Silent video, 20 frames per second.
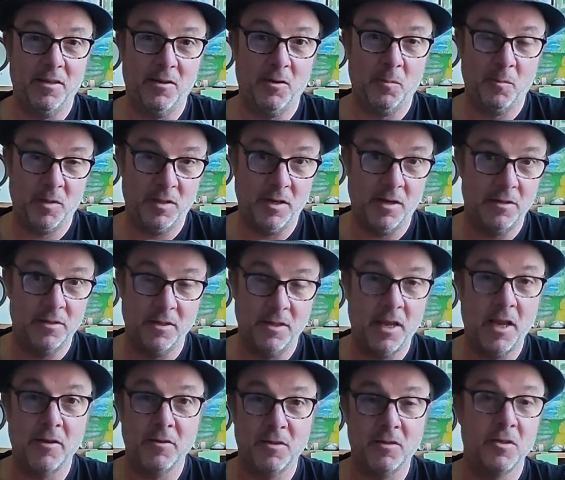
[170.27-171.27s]
Upstairs in
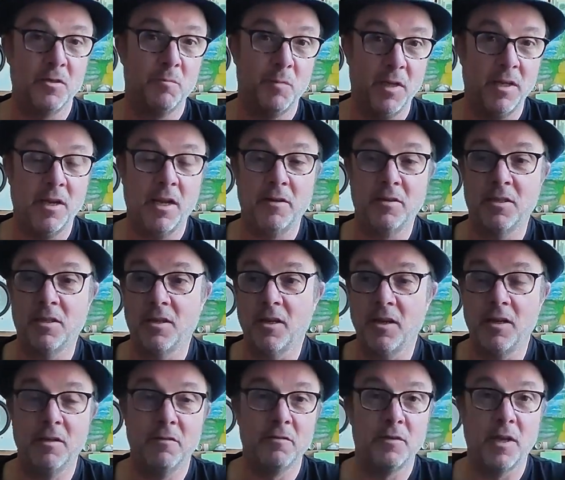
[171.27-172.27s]
the house, because it's a big house, and
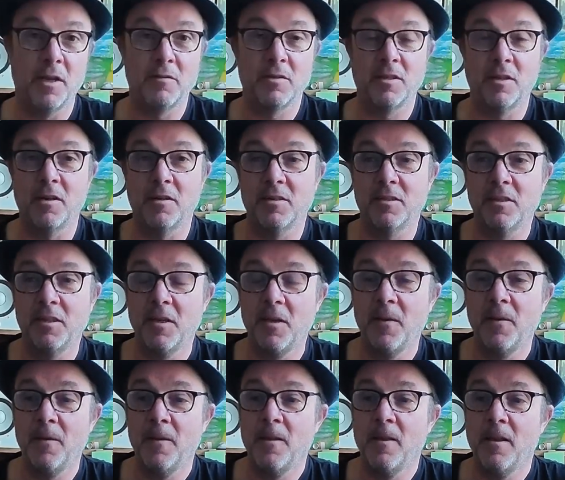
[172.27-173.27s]
I lived downstairs,
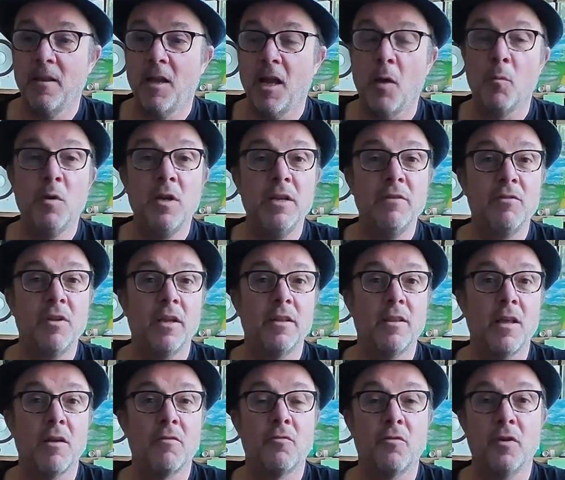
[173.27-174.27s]
and we lived
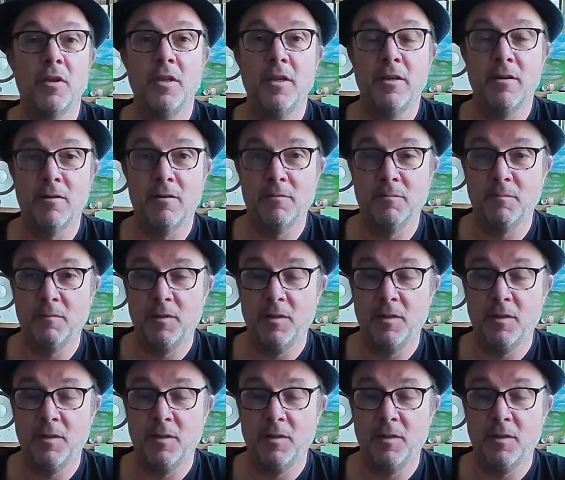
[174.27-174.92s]
like that for a year.